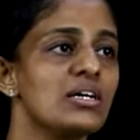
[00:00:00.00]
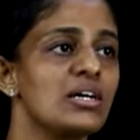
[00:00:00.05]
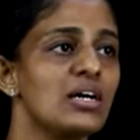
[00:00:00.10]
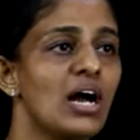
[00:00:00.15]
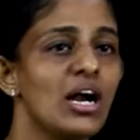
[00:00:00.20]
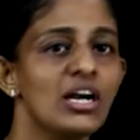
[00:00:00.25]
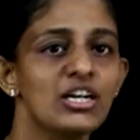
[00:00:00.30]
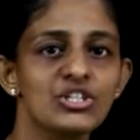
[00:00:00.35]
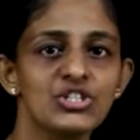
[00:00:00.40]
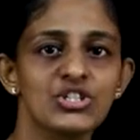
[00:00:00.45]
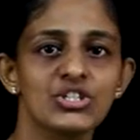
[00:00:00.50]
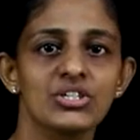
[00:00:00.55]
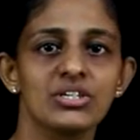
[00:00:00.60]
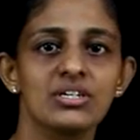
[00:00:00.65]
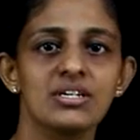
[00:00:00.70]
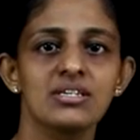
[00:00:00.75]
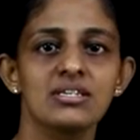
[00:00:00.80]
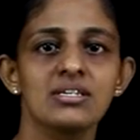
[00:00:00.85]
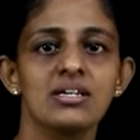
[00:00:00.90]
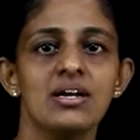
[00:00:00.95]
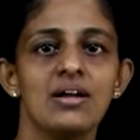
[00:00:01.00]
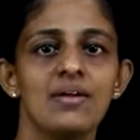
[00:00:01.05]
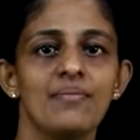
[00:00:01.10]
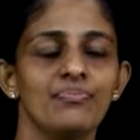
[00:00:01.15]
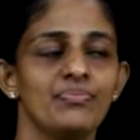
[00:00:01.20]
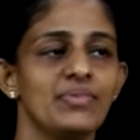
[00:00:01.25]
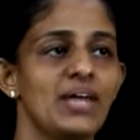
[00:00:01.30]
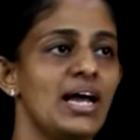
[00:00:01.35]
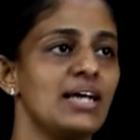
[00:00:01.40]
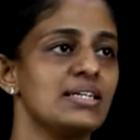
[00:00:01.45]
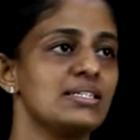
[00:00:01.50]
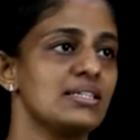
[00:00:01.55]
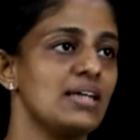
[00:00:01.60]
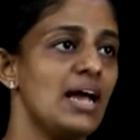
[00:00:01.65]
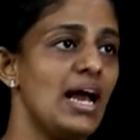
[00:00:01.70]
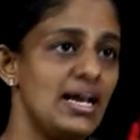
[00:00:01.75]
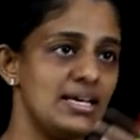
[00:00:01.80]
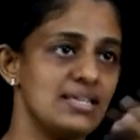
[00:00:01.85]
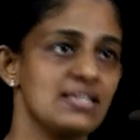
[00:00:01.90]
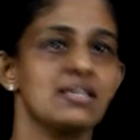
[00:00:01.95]
cultures that
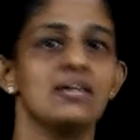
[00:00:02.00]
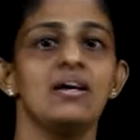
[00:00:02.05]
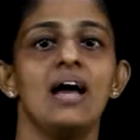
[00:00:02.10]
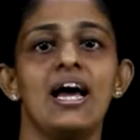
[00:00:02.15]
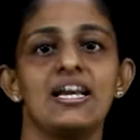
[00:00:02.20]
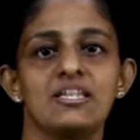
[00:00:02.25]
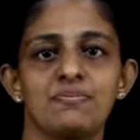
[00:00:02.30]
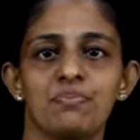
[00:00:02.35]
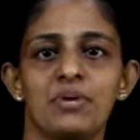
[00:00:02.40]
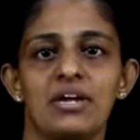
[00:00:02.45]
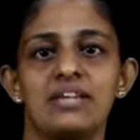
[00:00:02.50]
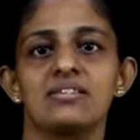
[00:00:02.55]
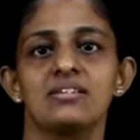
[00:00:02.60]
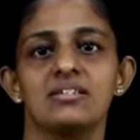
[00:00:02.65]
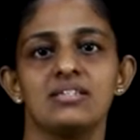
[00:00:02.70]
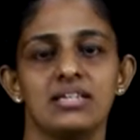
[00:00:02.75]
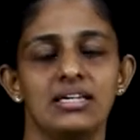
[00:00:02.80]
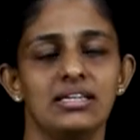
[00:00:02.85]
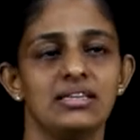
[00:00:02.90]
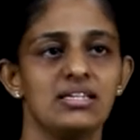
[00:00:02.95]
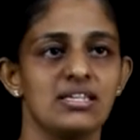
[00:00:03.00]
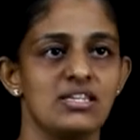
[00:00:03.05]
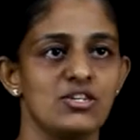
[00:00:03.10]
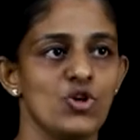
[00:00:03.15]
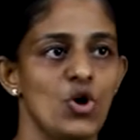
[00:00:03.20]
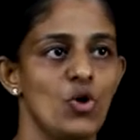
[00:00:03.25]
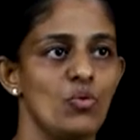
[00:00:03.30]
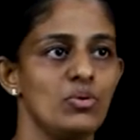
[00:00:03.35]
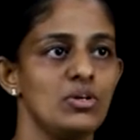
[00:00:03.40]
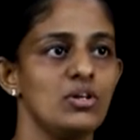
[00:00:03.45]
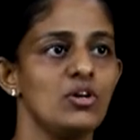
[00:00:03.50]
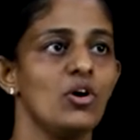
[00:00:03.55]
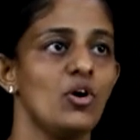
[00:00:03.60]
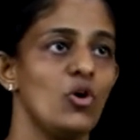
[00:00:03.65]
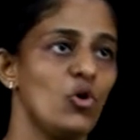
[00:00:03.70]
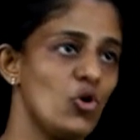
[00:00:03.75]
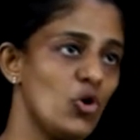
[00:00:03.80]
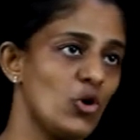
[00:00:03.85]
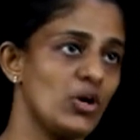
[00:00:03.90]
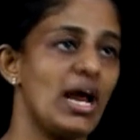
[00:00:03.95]
as, as present in this novel
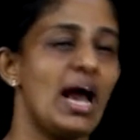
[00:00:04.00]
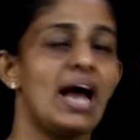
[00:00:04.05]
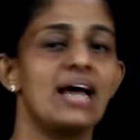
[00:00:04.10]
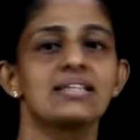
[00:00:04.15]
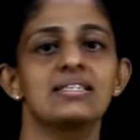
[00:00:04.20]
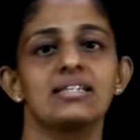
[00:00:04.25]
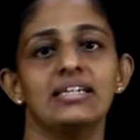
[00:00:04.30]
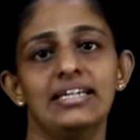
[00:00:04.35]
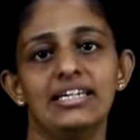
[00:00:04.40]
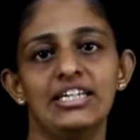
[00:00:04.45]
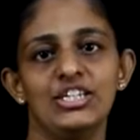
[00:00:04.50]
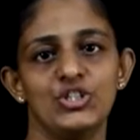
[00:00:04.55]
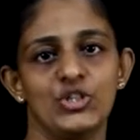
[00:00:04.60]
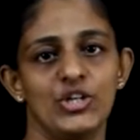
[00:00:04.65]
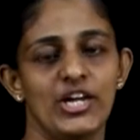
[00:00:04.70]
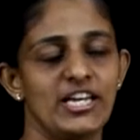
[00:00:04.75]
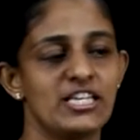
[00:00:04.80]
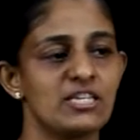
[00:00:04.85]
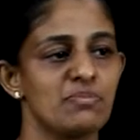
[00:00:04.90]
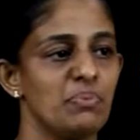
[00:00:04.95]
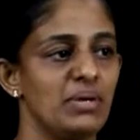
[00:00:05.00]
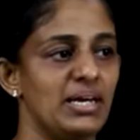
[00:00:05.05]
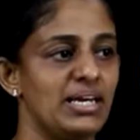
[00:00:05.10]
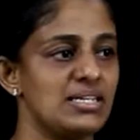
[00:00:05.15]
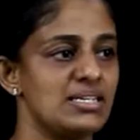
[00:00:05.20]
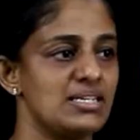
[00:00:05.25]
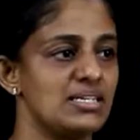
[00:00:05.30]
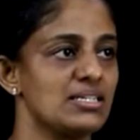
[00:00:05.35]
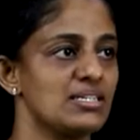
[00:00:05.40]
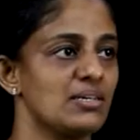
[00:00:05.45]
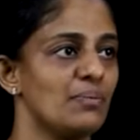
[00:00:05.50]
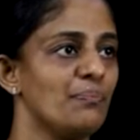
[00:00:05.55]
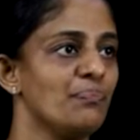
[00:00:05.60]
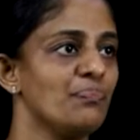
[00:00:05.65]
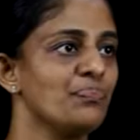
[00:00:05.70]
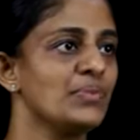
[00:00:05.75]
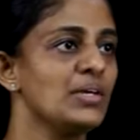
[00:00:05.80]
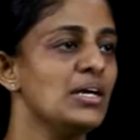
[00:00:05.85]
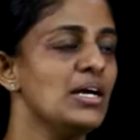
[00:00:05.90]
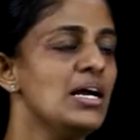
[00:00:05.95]
or, or as Adichie explains it.
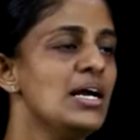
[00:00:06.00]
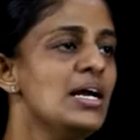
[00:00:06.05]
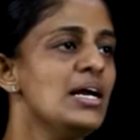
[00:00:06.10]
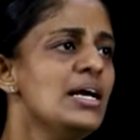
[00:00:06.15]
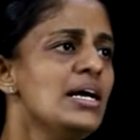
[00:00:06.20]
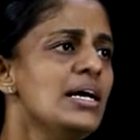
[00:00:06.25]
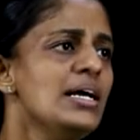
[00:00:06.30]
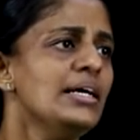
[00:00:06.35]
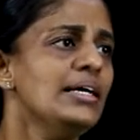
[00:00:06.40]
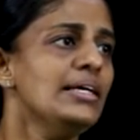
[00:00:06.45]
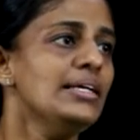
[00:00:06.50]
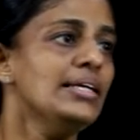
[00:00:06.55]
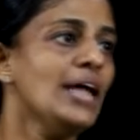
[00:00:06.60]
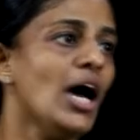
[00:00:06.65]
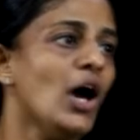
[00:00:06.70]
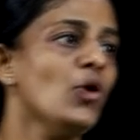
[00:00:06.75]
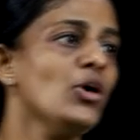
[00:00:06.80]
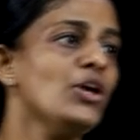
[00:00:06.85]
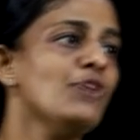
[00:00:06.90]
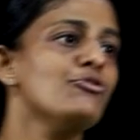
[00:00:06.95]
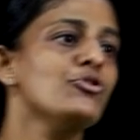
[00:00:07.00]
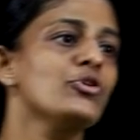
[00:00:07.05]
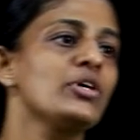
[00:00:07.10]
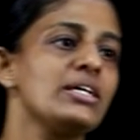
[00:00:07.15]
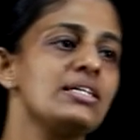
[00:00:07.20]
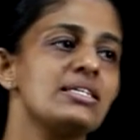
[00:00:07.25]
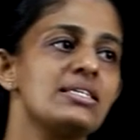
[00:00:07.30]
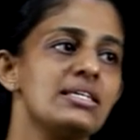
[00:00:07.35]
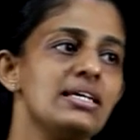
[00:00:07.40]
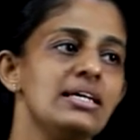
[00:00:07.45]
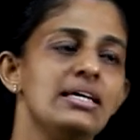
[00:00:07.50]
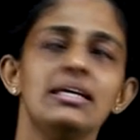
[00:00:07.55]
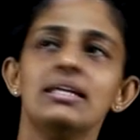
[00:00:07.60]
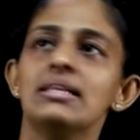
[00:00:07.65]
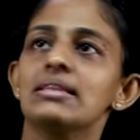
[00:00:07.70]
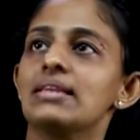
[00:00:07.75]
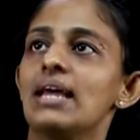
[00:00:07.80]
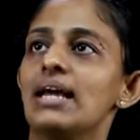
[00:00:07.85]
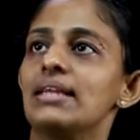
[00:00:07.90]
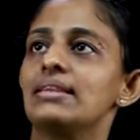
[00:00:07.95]
Now, if you can
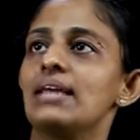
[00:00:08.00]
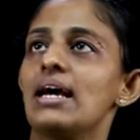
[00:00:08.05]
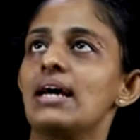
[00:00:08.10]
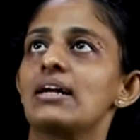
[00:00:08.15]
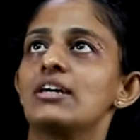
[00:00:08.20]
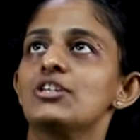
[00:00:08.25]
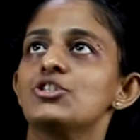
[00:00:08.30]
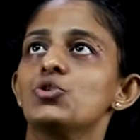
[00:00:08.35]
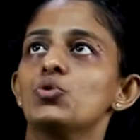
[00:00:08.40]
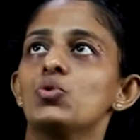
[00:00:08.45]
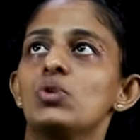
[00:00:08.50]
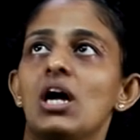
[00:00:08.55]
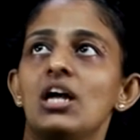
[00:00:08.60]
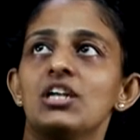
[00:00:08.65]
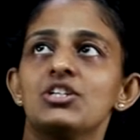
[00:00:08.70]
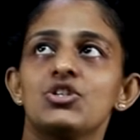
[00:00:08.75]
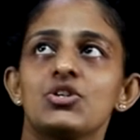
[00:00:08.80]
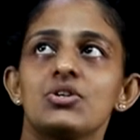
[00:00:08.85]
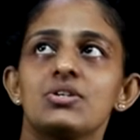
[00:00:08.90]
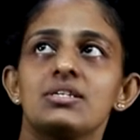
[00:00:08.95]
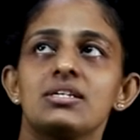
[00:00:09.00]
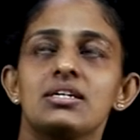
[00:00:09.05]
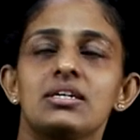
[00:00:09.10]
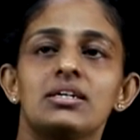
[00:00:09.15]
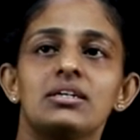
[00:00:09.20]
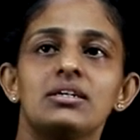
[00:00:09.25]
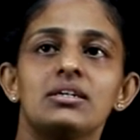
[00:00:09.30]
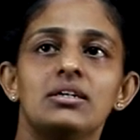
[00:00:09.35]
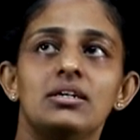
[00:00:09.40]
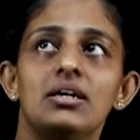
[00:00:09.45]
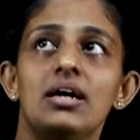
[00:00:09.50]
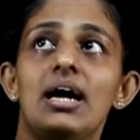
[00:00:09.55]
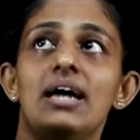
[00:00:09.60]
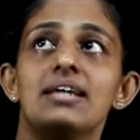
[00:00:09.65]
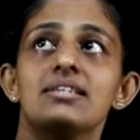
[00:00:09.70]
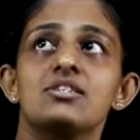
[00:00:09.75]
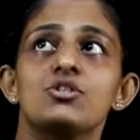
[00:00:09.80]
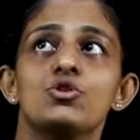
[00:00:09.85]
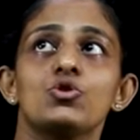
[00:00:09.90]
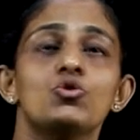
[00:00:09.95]
see that there are two cultures here
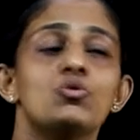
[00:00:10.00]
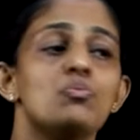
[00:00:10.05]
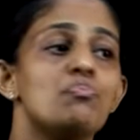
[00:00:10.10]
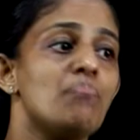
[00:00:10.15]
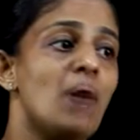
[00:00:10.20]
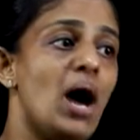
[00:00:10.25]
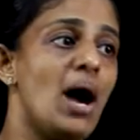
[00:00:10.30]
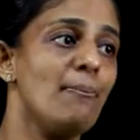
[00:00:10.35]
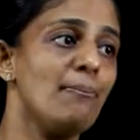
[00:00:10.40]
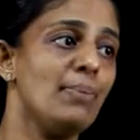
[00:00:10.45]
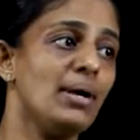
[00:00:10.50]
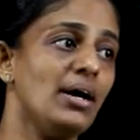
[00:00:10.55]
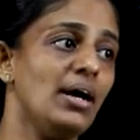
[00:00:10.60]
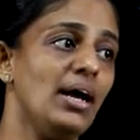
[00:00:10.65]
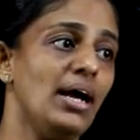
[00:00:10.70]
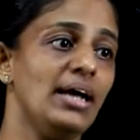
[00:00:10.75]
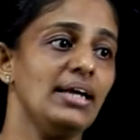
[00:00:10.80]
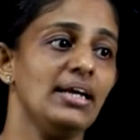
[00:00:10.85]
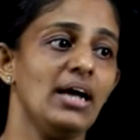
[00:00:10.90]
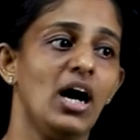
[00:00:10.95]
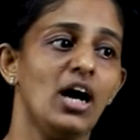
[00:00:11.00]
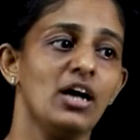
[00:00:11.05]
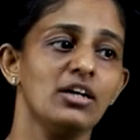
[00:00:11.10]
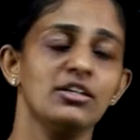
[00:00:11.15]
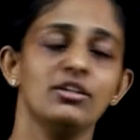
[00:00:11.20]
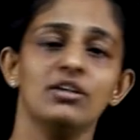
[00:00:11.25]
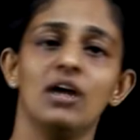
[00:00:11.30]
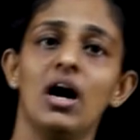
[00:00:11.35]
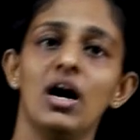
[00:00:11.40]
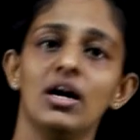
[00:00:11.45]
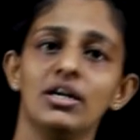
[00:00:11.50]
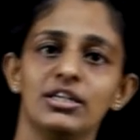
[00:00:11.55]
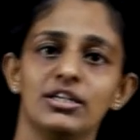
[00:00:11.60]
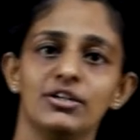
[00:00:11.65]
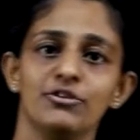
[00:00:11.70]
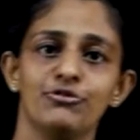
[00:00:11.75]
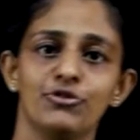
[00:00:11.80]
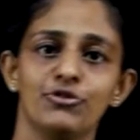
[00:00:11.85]
as to Papa and Aunt, Aunt